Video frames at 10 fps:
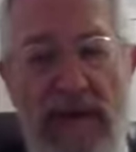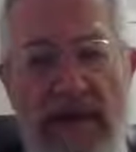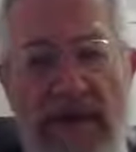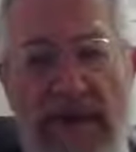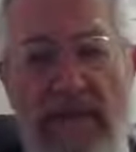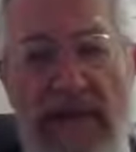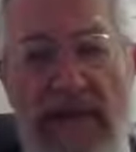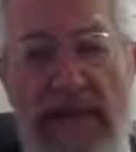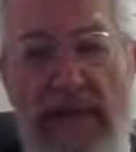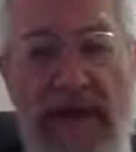The second
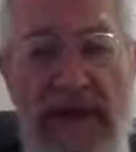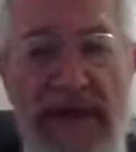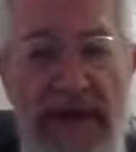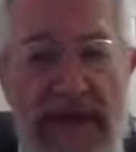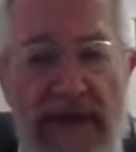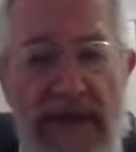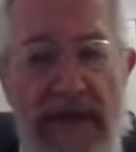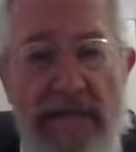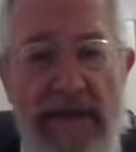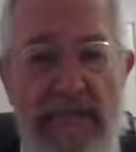Beis Hamikdash had
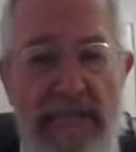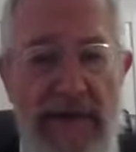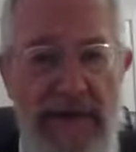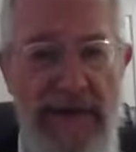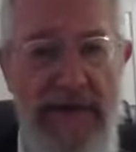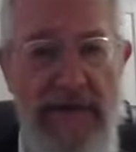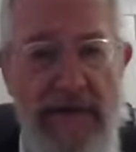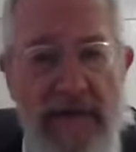not been built.